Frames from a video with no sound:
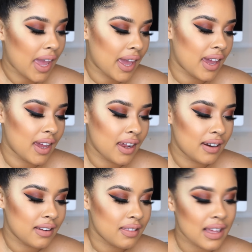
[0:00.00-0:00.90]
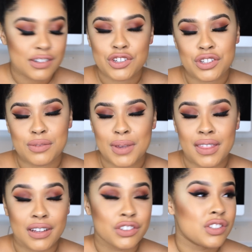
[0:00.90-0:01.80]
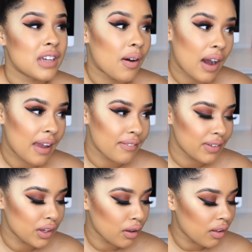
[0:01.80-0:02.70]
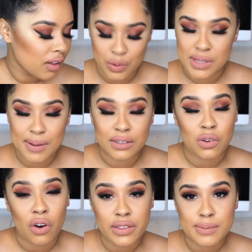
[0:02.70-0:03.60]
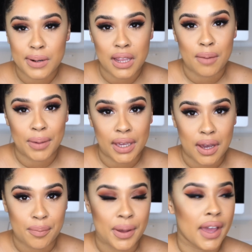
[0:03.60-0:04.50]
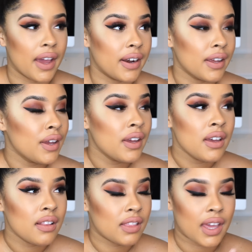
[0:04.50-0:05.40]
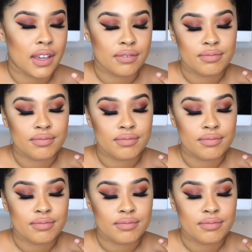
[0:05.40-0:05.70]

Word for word: And that's just me, that's just how I feel. We spend all this money on makeup and like